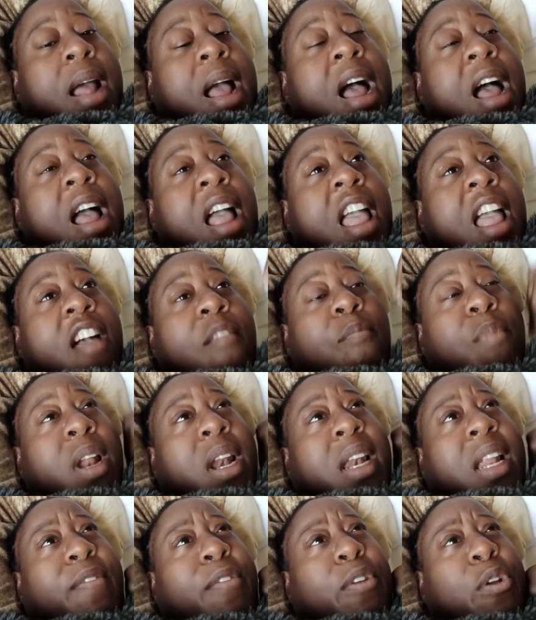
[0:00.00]
I have money
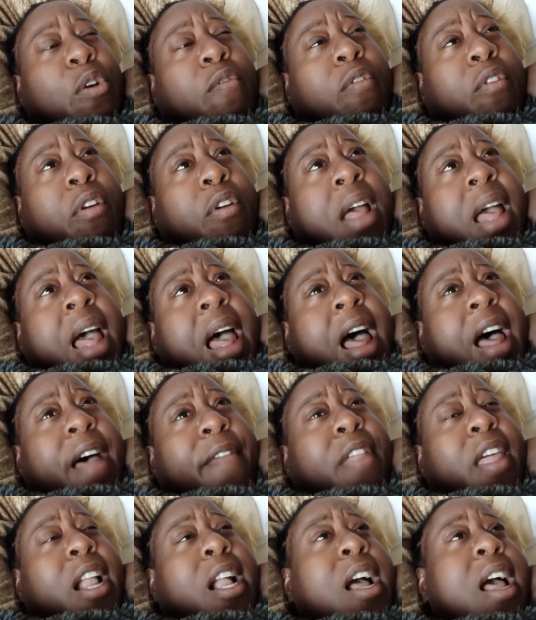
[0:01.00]
left over. I
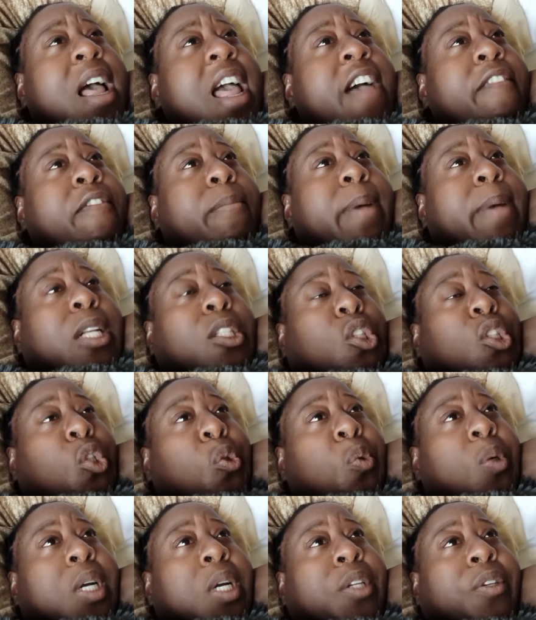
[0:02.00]
think I have about
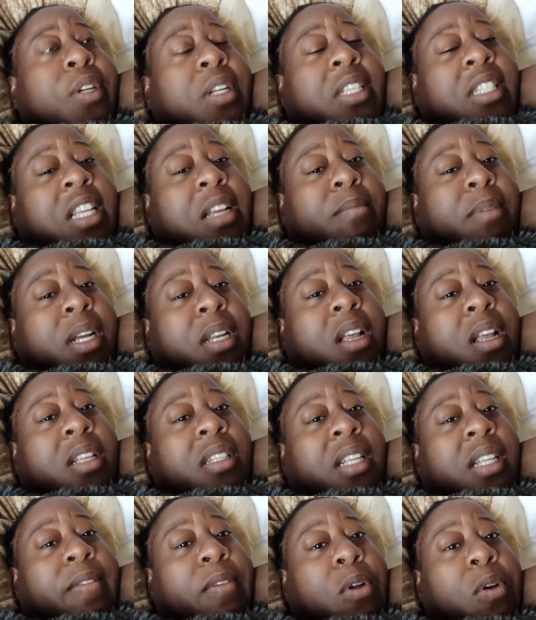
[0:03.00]
$200 or something odd
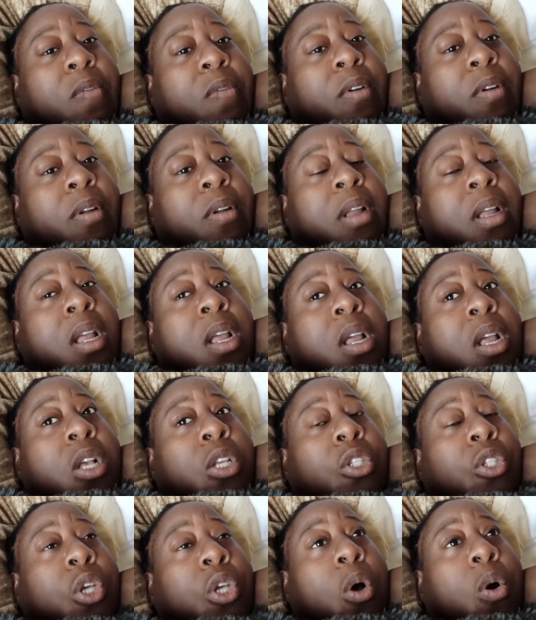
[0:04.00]
left over.
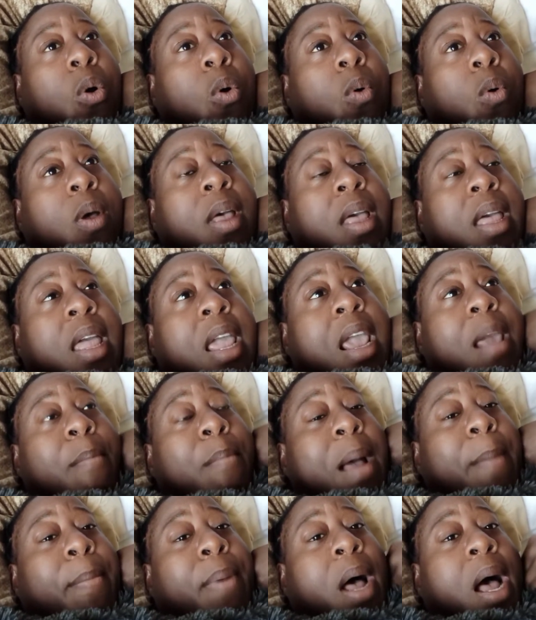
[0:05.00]
So in my
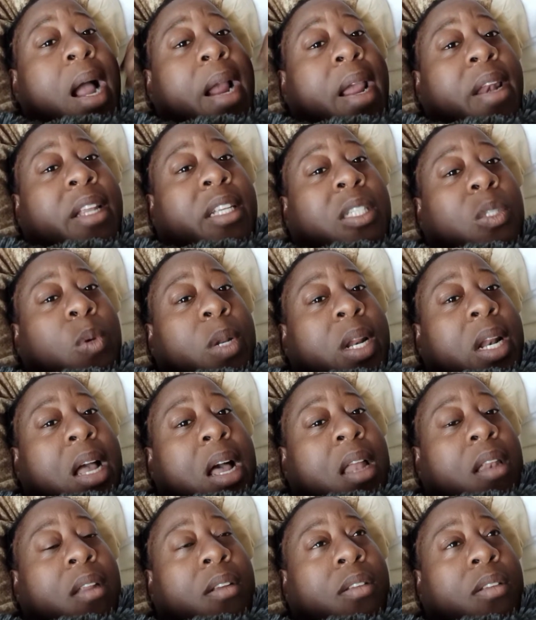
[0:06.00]
pocket is
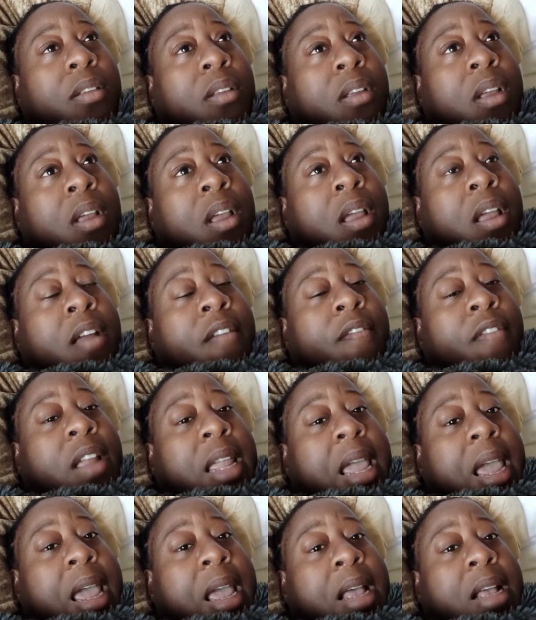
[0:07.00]
$20 for
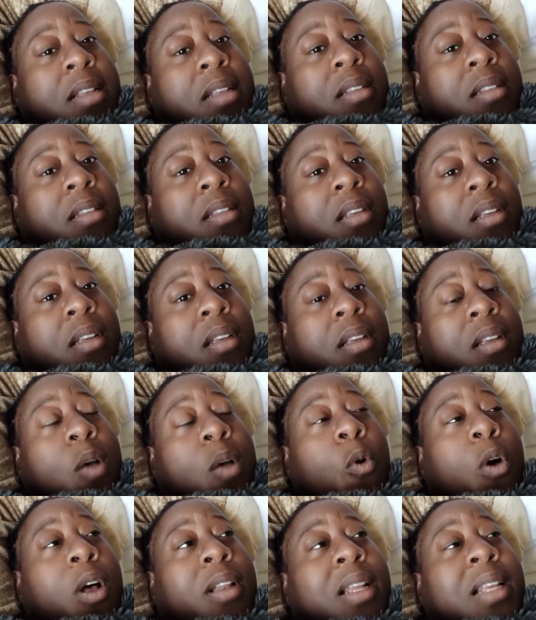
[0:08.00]
gas.
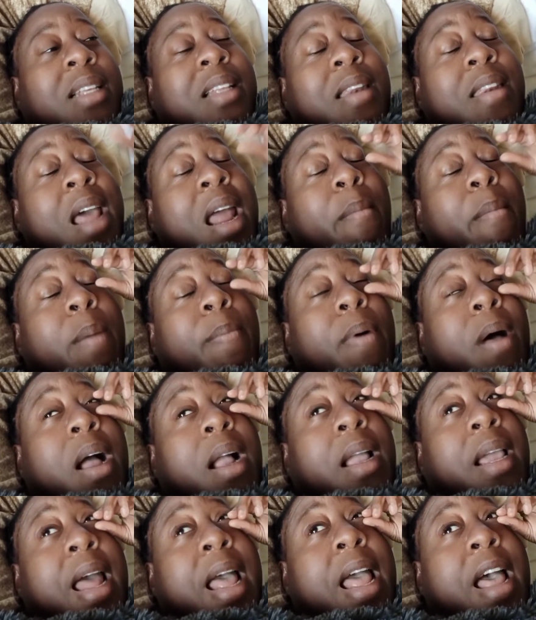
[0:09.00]
Well, not in my
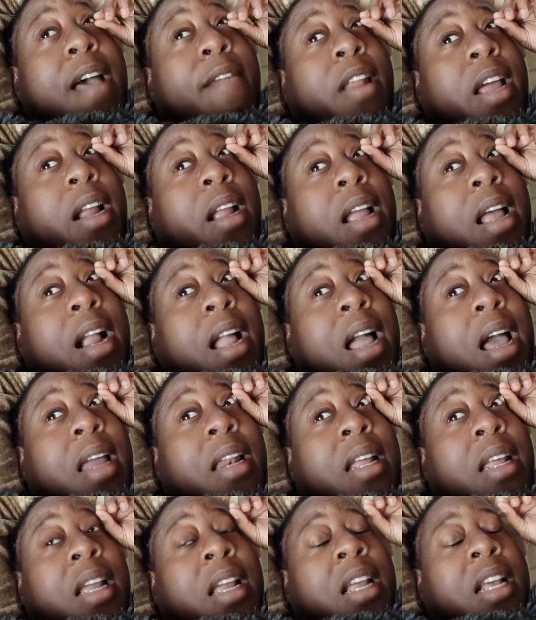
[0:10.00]
pocket. I got
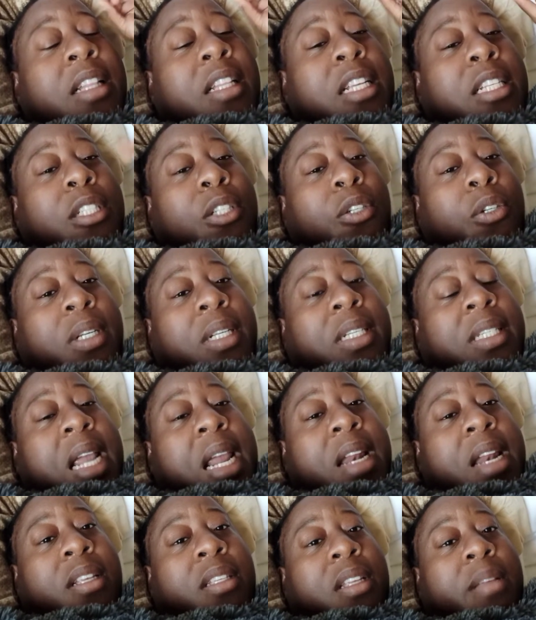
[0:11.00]
these little
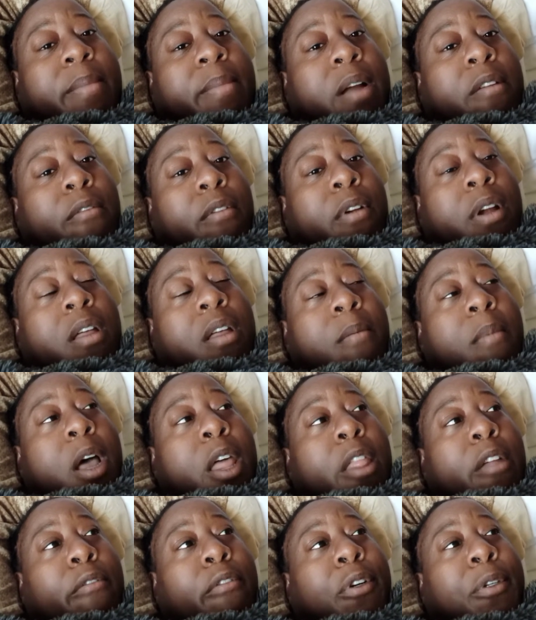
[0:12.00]
containers in my
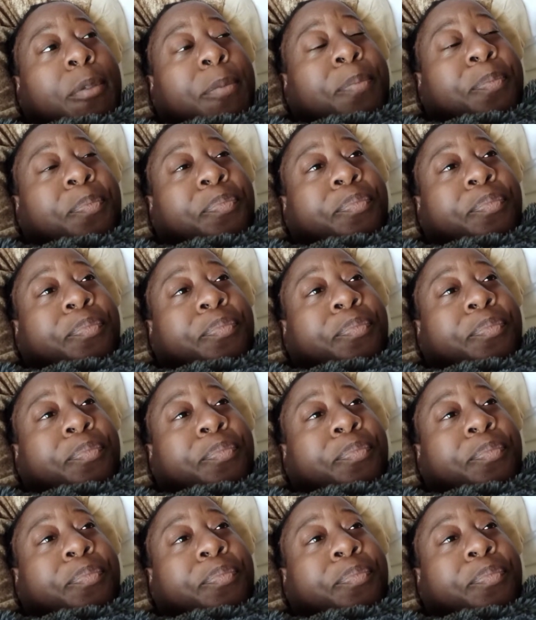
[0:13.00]
other room.